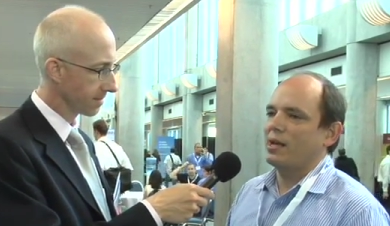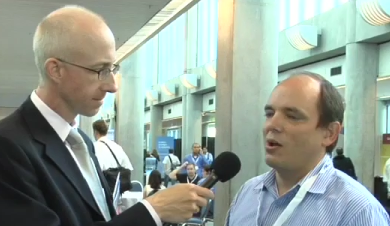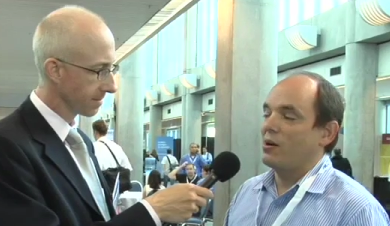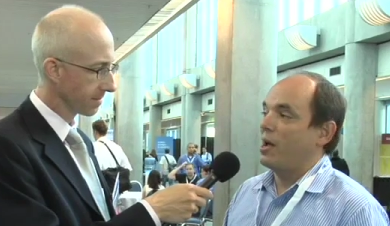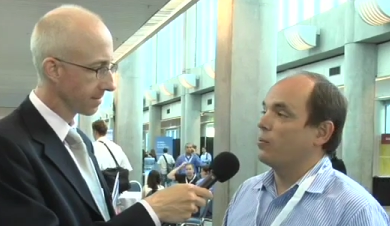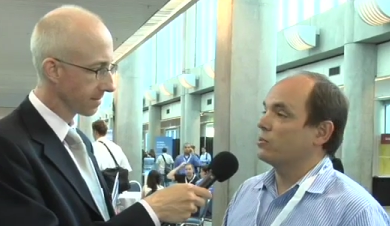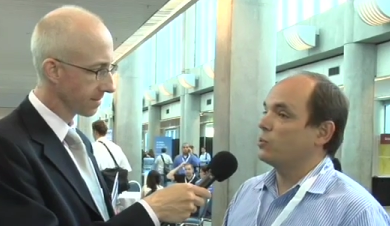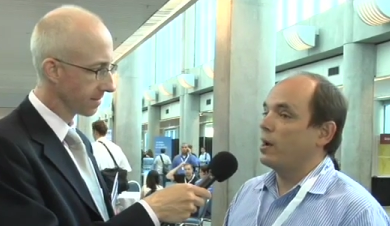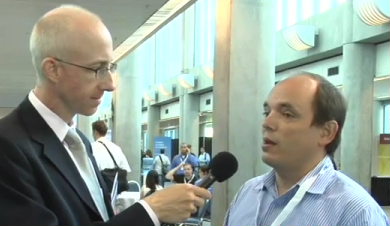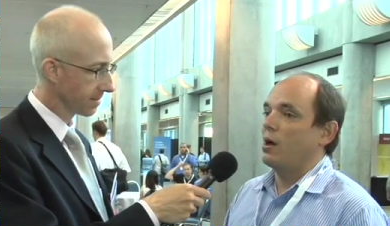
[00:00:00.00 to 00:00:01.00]
Speaker 1: And our
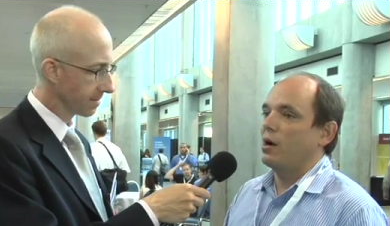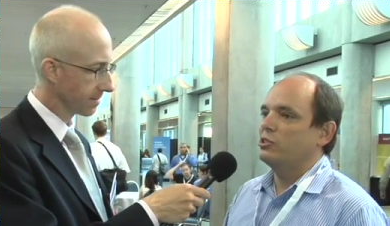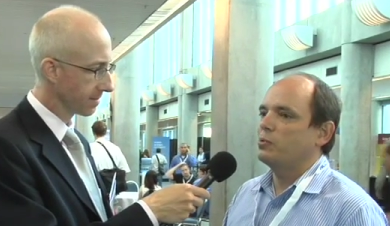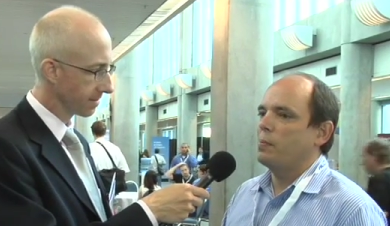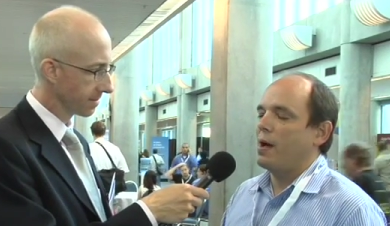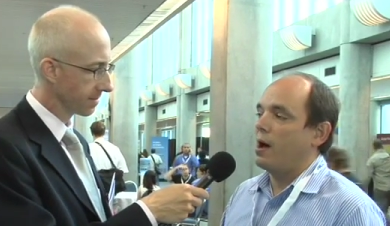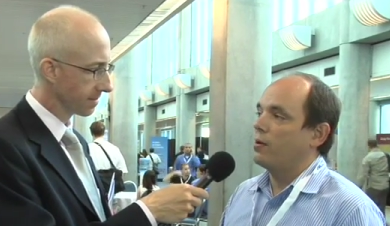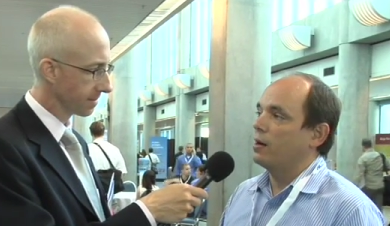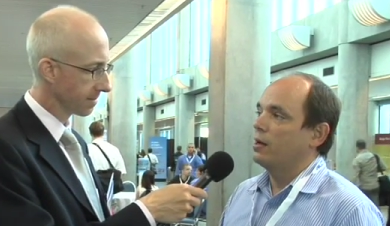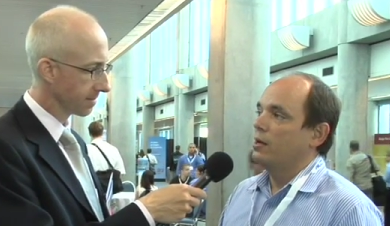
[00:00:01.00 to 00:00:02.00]
network's quite large. We
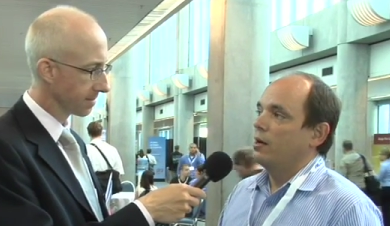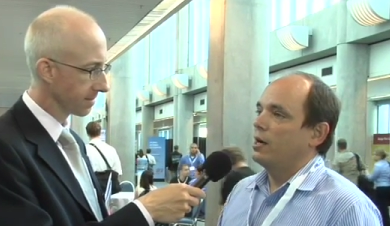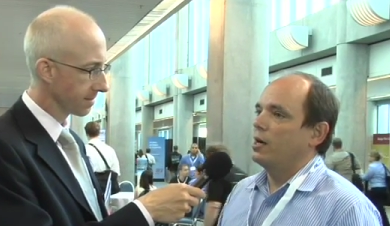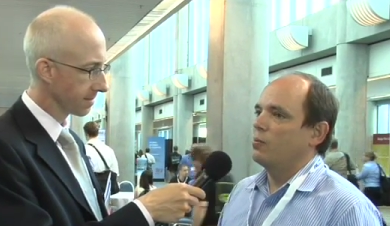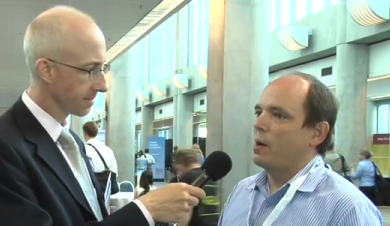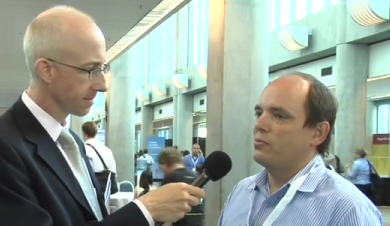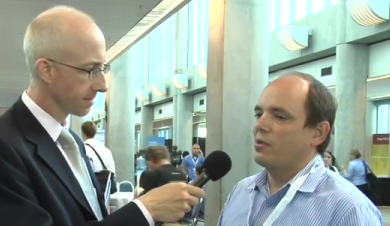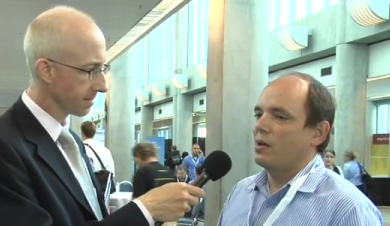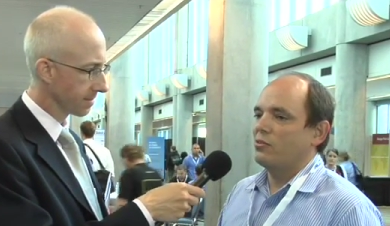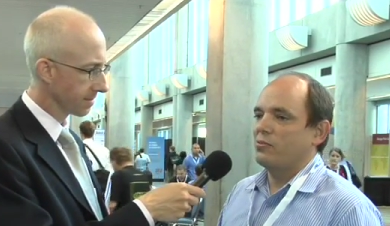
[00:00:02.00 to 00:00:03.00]
power uh,
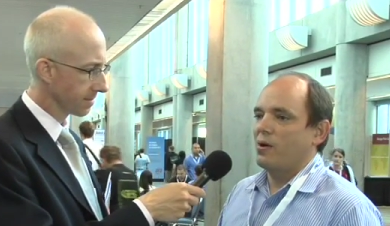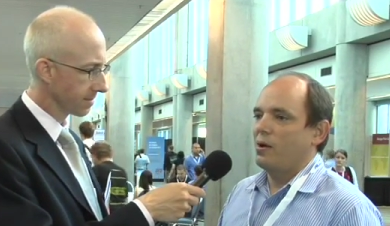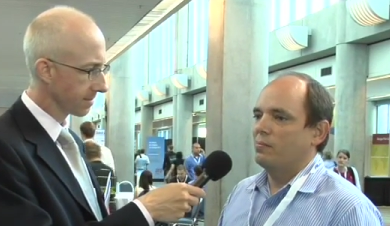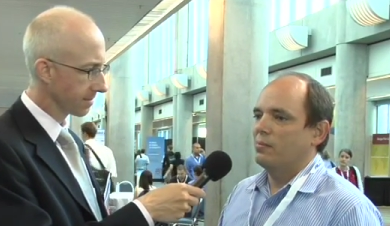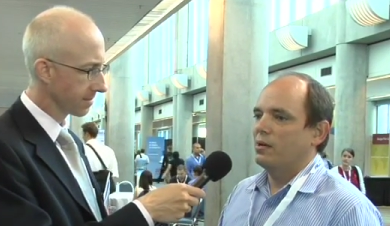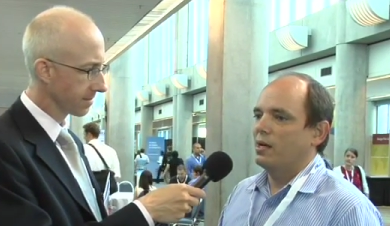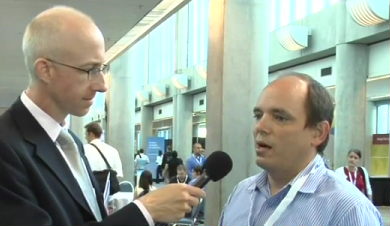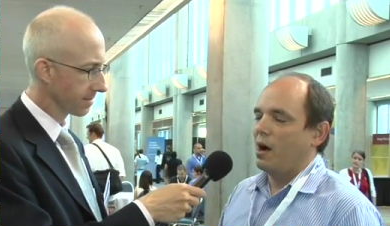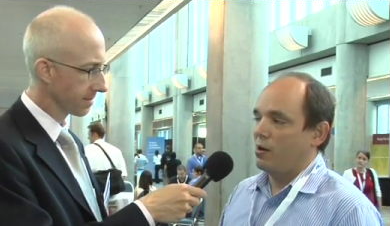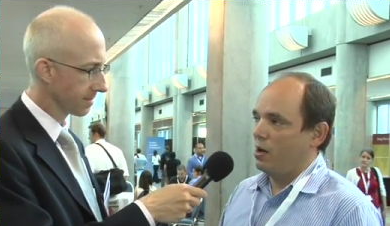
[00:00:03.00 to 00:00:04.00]
websites from
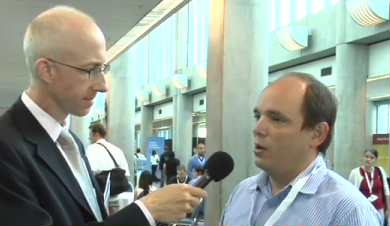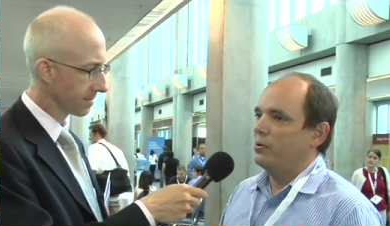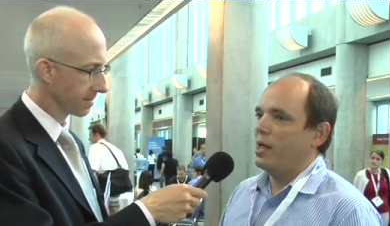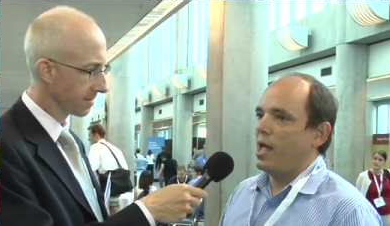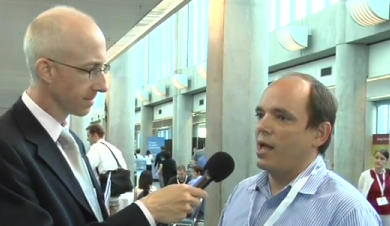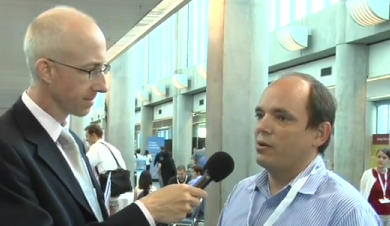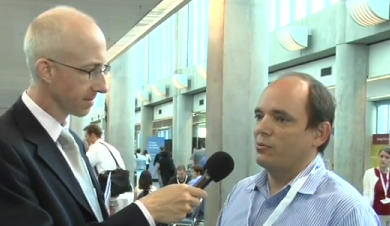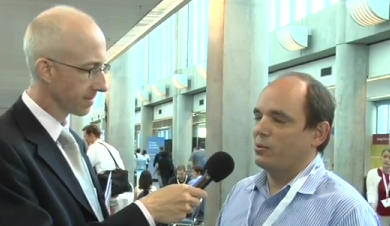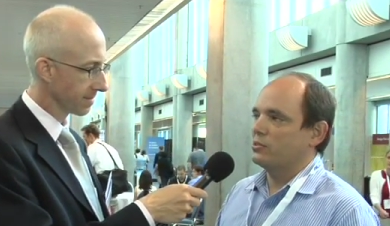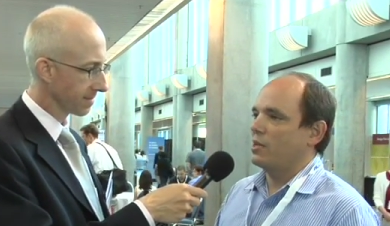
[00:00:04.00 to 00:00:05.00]
uh, our own and,
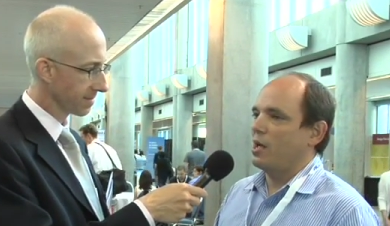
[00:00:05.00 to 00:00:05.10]
of course,